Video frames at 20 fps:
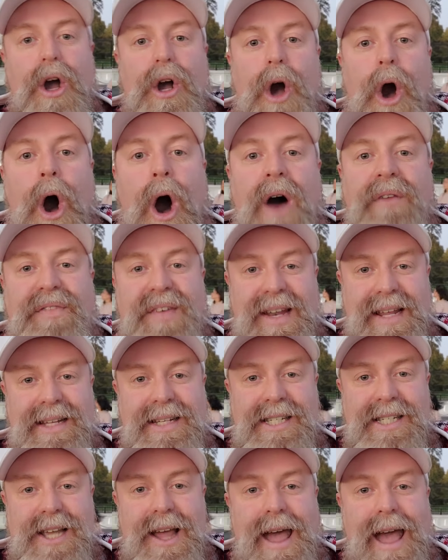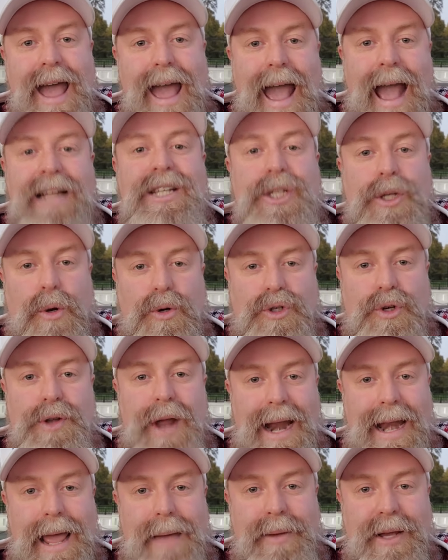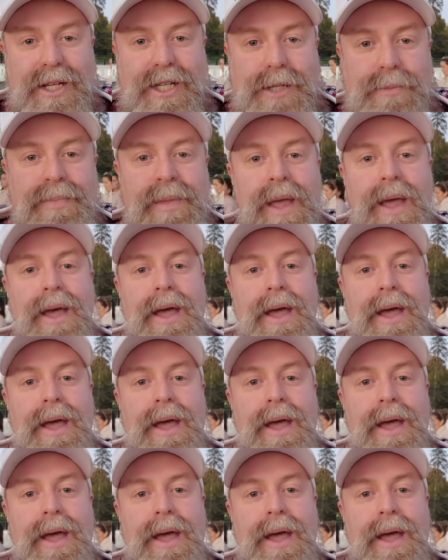confidence, and social dynamics.